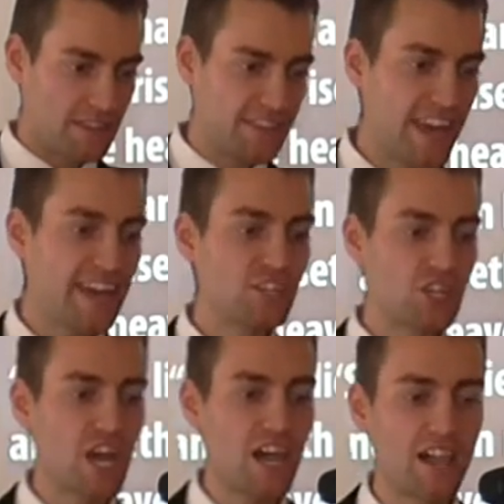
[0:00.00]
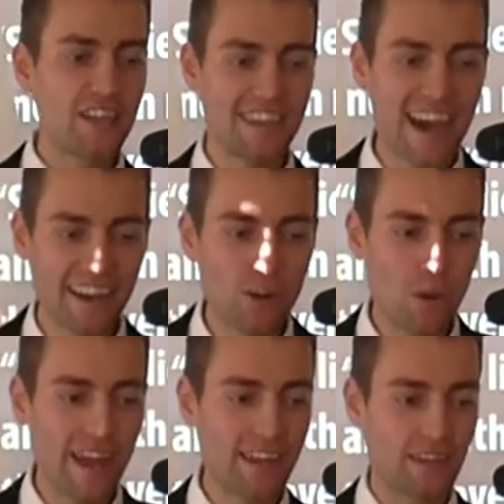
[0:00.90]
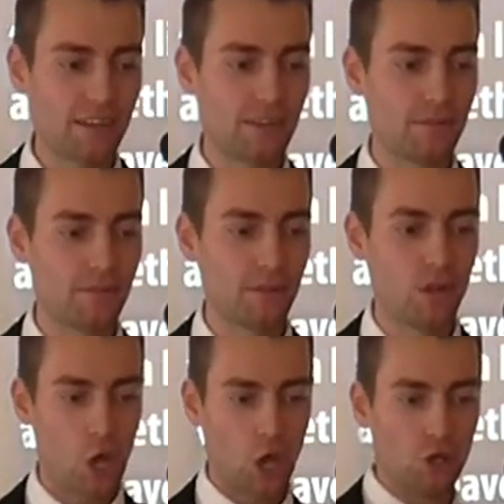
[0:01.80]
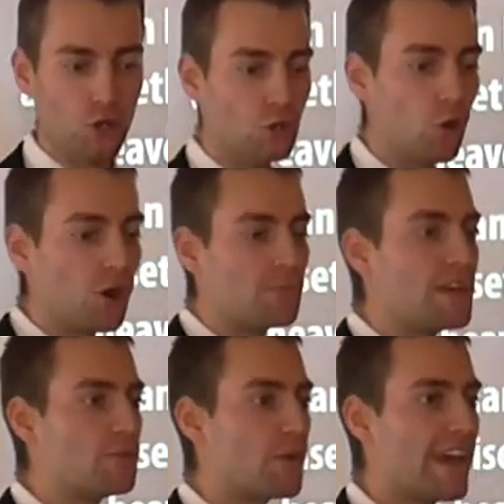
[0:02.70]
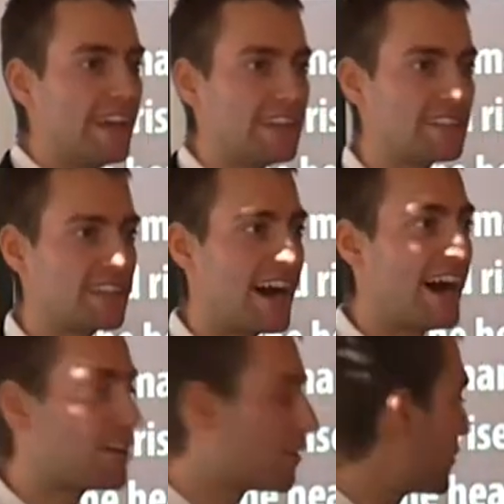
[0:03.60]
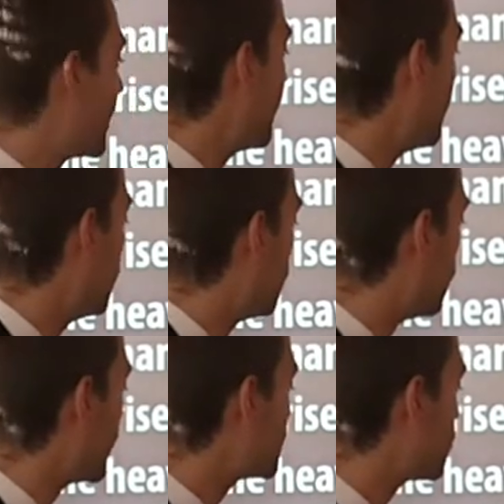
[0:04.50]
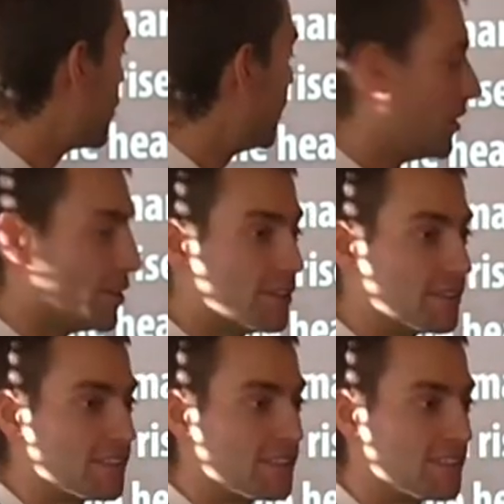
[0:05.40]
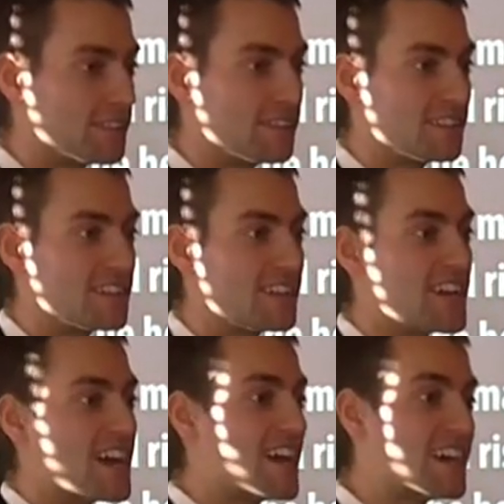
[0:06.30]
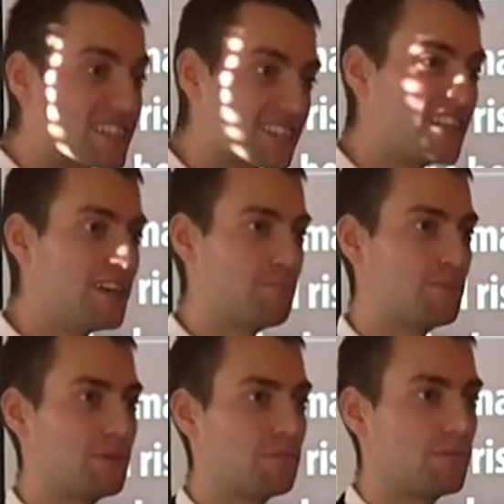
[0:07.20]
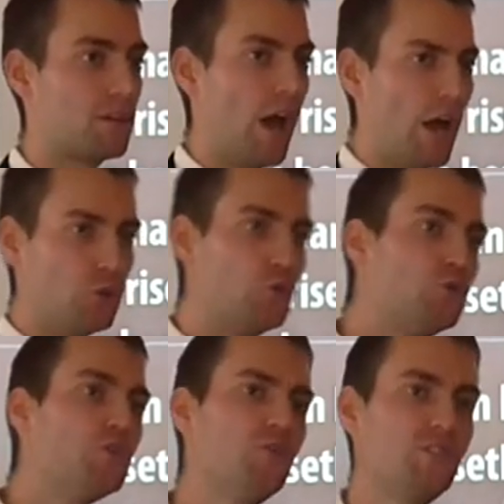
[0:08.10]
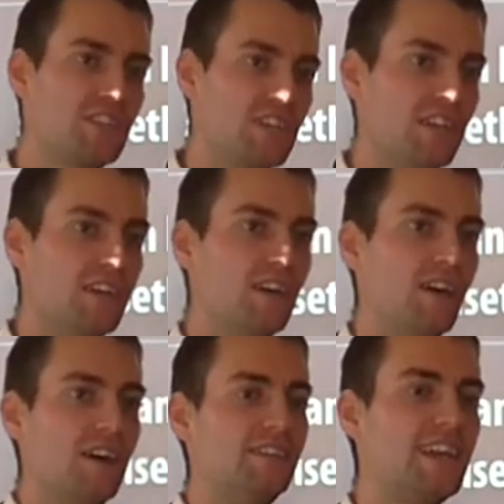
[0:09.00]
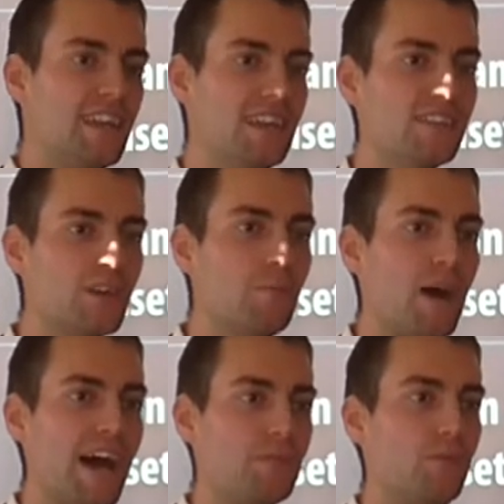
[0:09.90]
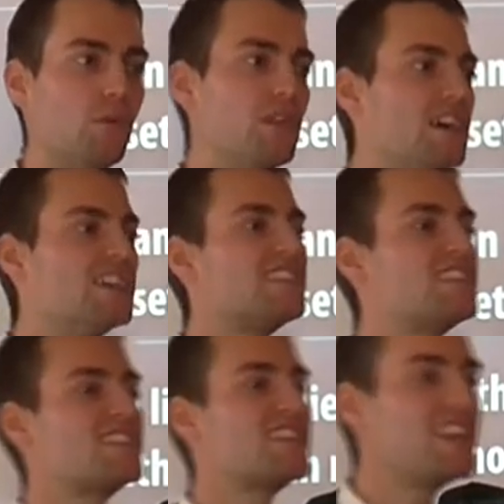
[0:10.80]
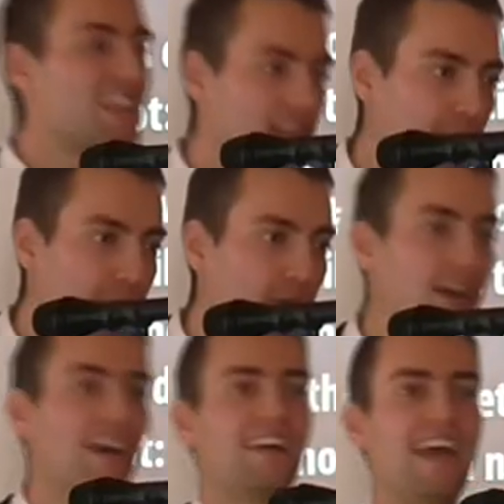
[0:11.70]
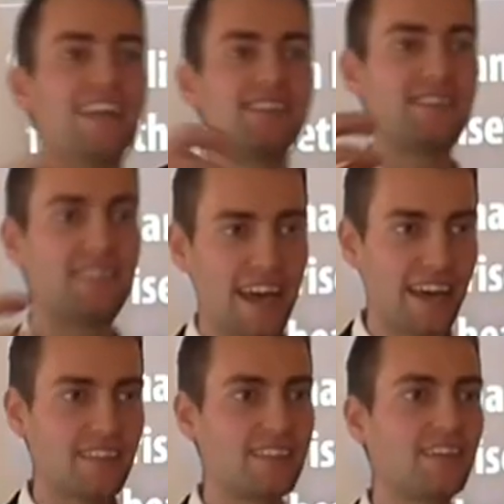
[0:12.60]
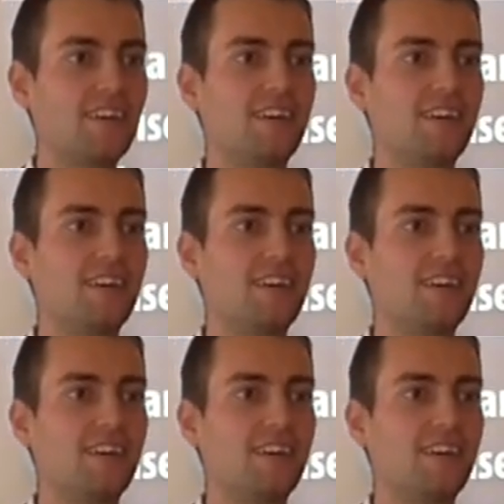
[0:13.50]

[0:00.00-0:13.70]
They shall not awake, nor be raised out of their, what is the word? Sleep. Do you see that in the Bible, sleep and death